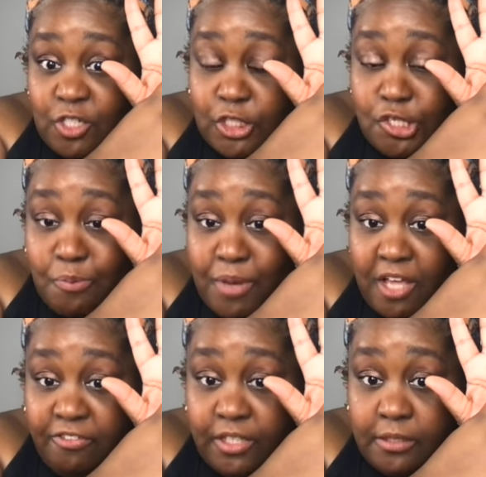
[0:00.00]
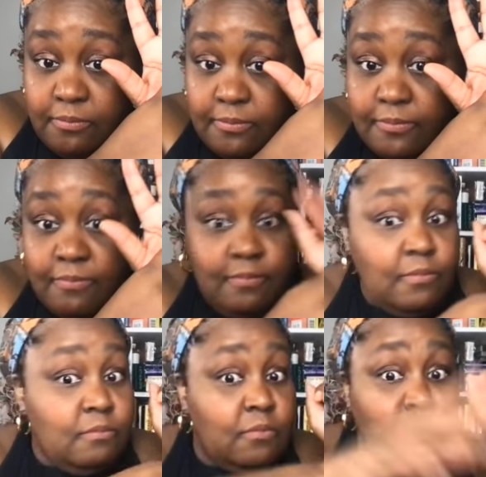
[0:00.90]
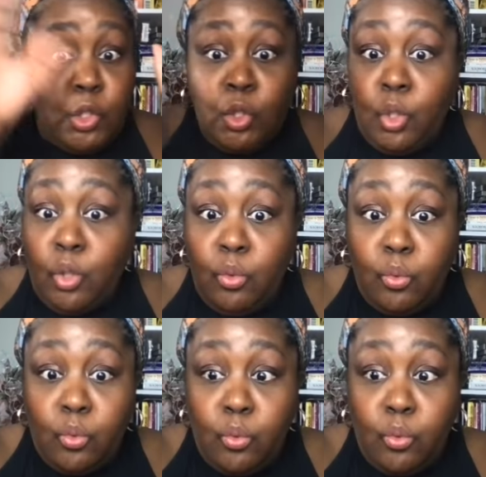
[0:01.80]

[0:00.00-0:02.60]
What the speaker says: Lil Muffin. Who?